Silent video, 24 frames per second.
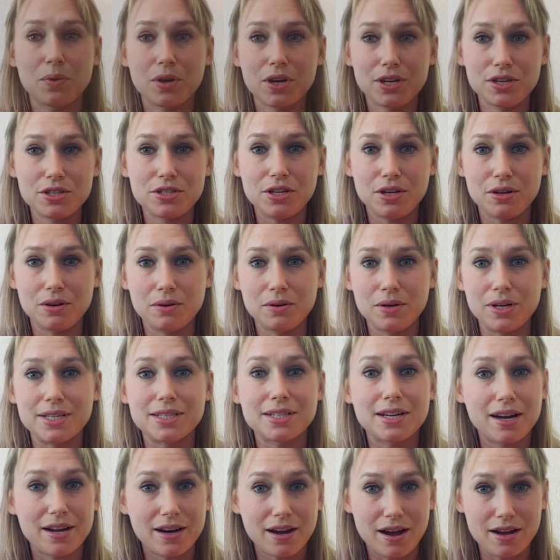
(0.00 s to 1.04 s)
we're gonna do is
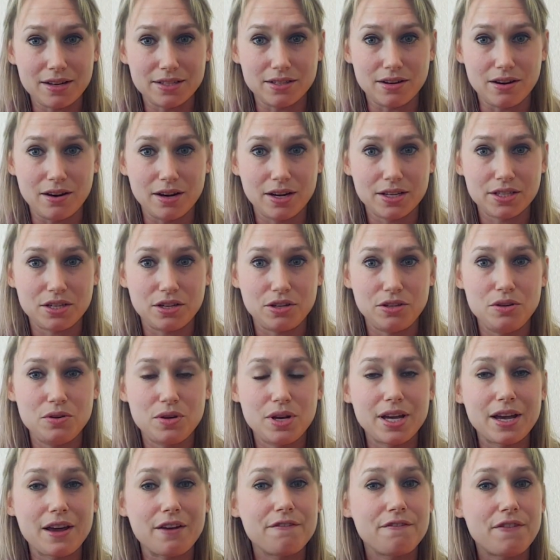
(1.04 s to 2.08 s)
cut hot dogs. You
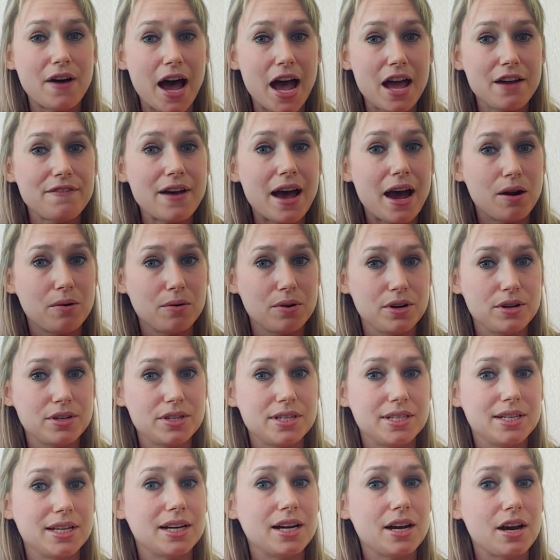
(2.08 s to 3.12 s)
can get five
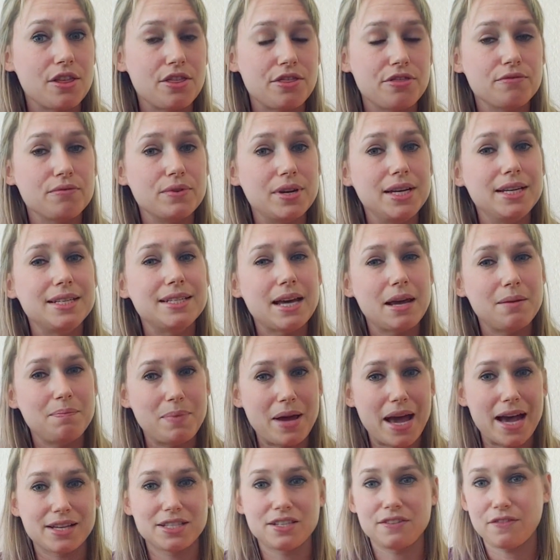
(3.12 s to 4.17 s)
hours to cut three 10
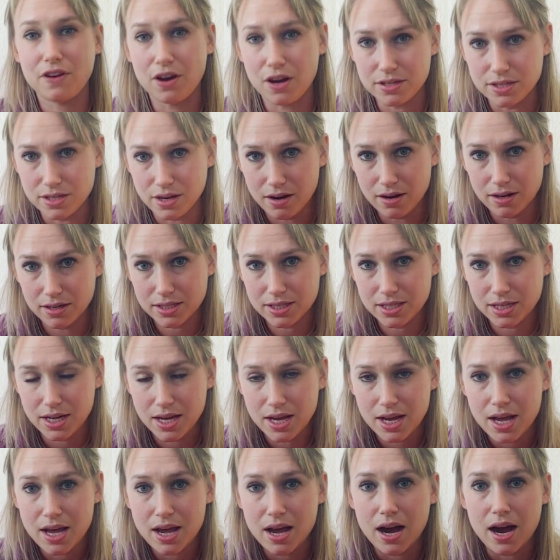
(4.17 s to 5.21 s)
packs of hot dogs.
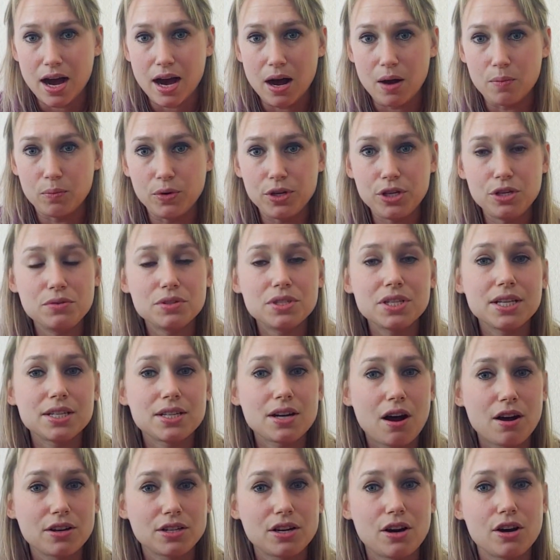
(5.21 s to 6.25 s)
Um, we use these
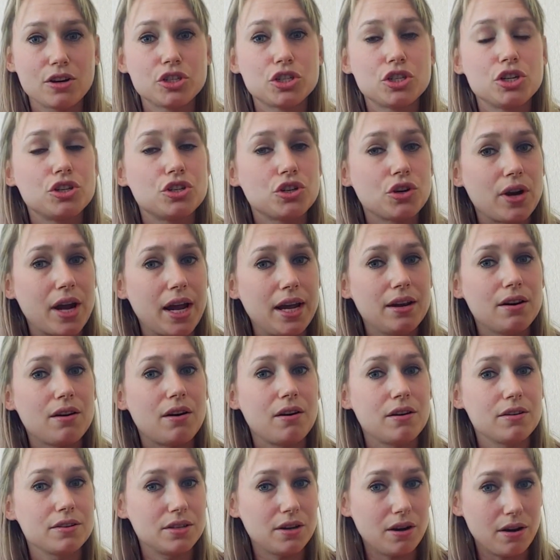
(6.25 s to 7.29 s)
hot dogs to train
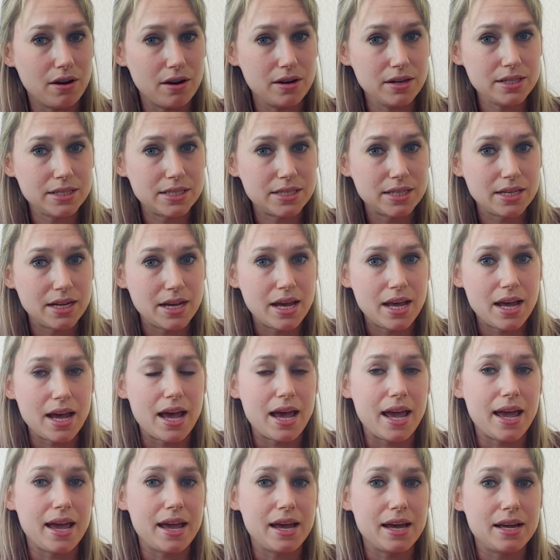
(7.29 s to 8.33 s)
our dogs
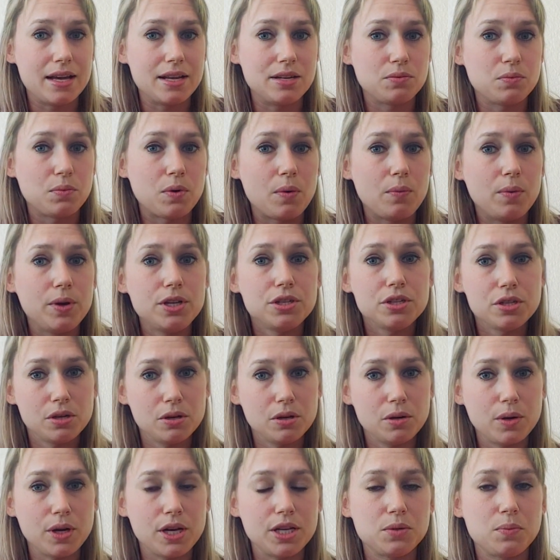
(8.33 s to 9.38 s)
and what we
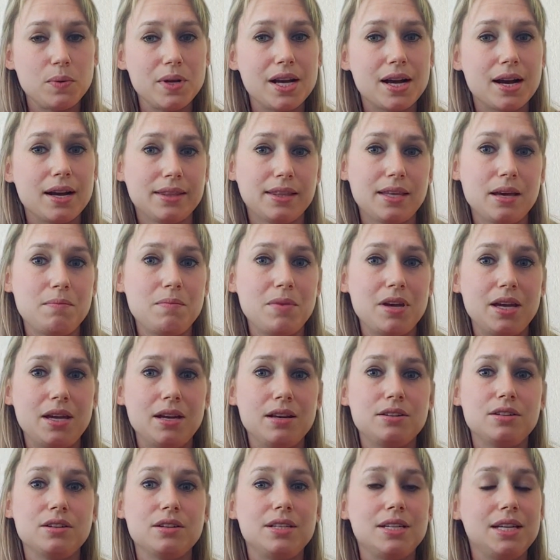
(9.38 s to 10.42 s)
do is we cut them
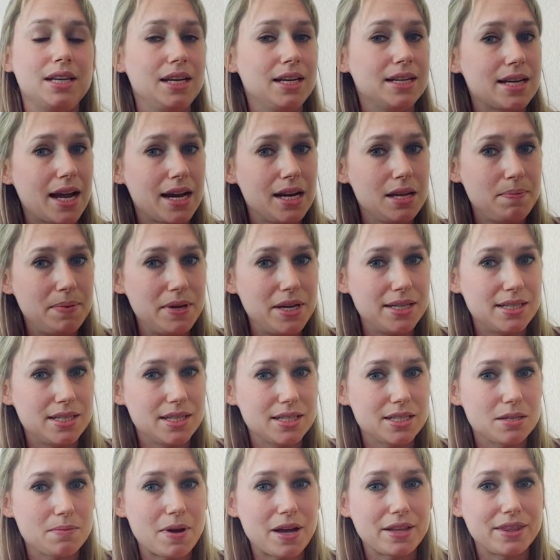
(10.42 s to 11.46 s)
into teeny tiny
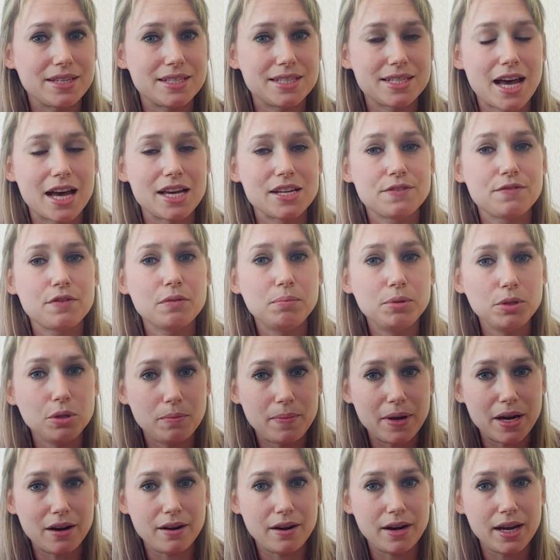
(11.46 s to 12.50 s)
pieces about the size of a
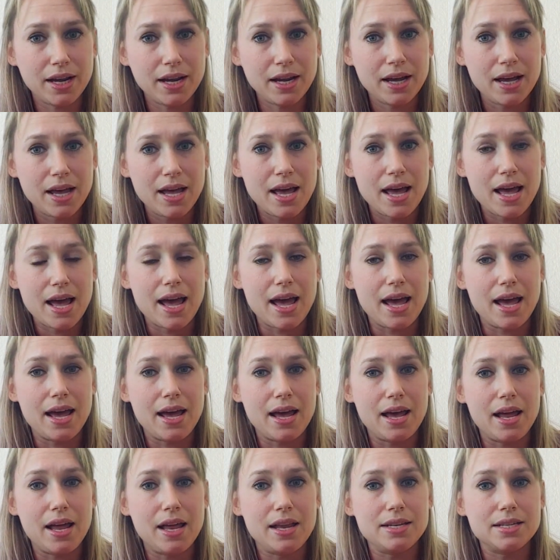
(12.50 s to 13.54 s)
blueberry
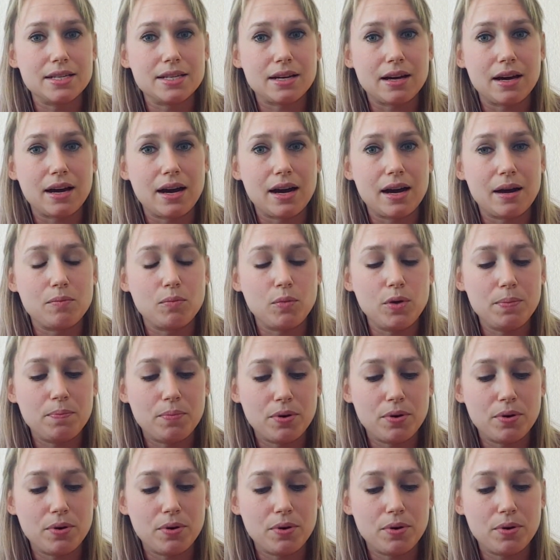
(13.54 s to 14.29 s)
and um, we